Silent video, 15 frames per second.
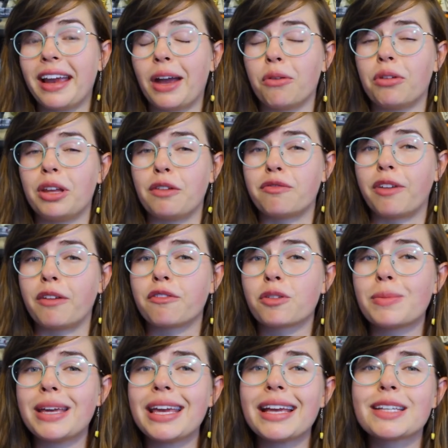and really fun for
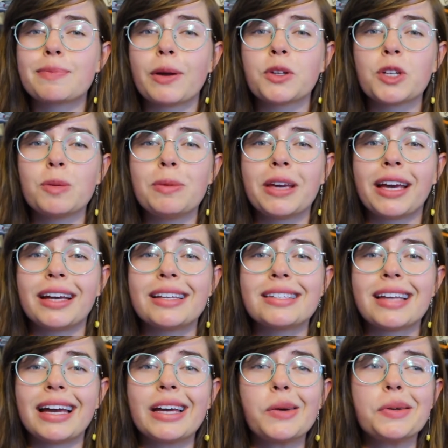me, especially because
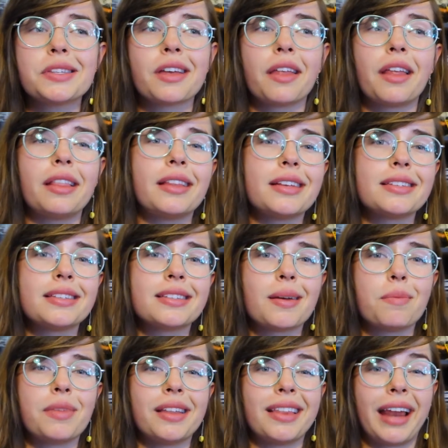I always thought that this is
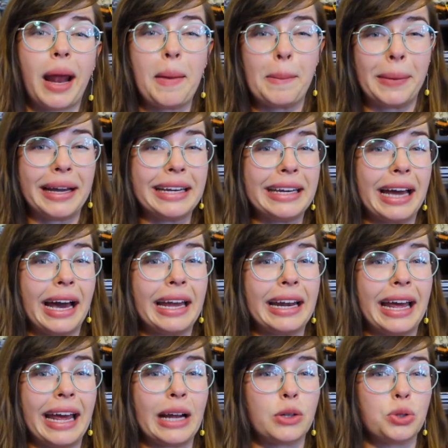something that I might not
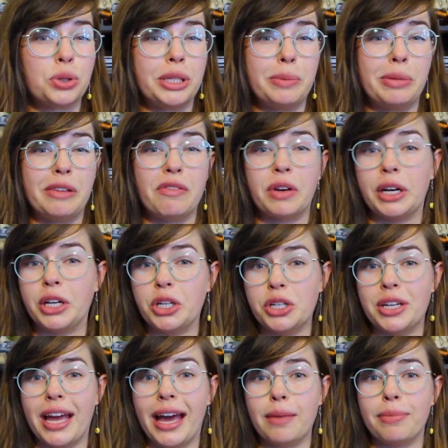actually be very
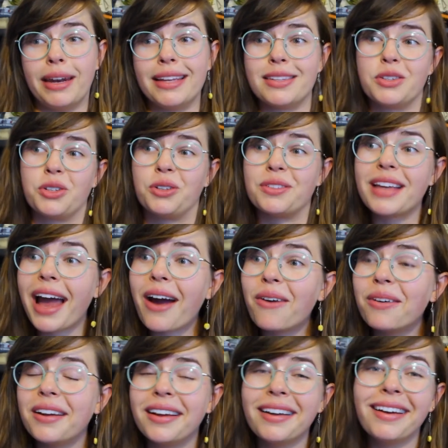good at, but as it turns
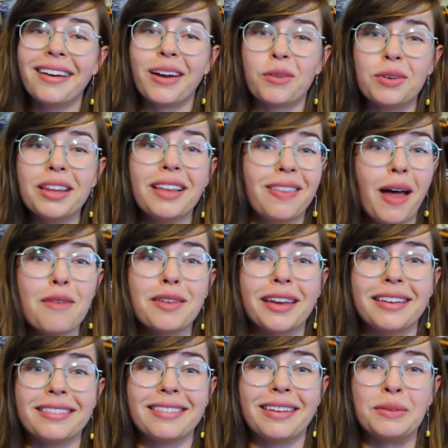out, I really love
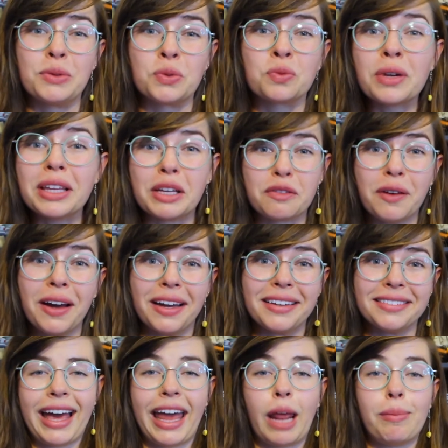it, and it was really
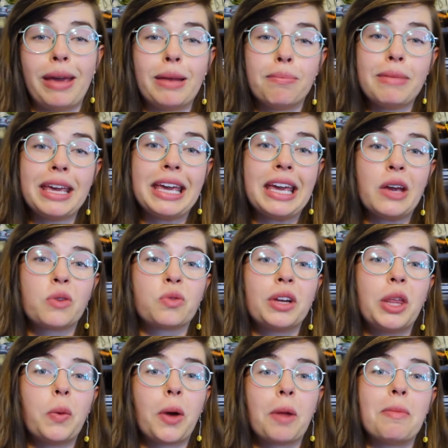fun. And it made me
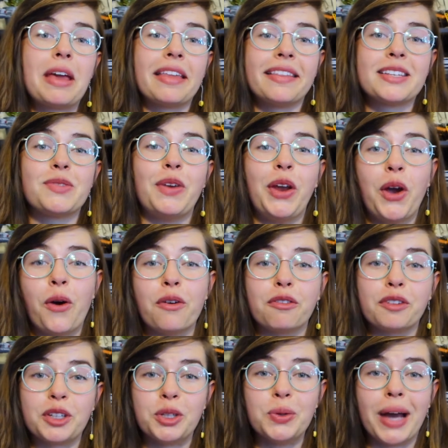really want to make this video
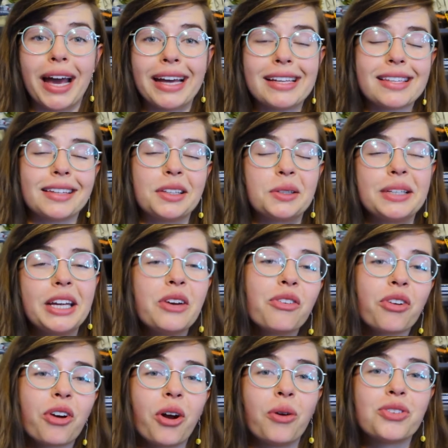for you guys, a little
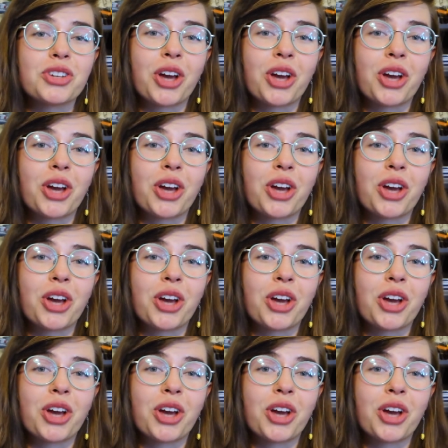intro to